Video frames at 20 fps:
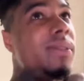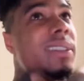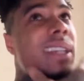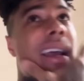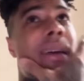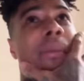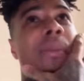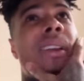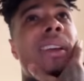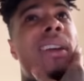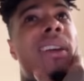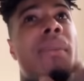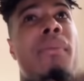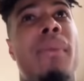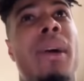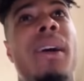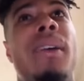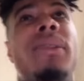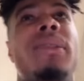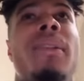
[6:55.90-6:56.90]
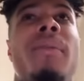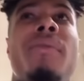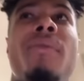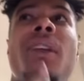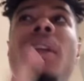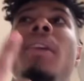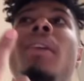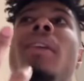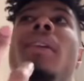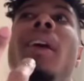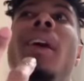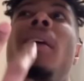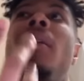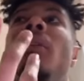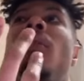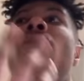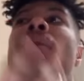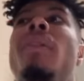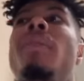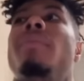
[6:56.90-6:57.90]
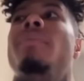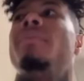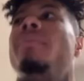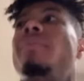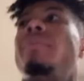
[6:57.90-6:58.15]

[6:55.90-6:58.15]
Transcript: Type of nigga, Muslim, vegan, and a Crip.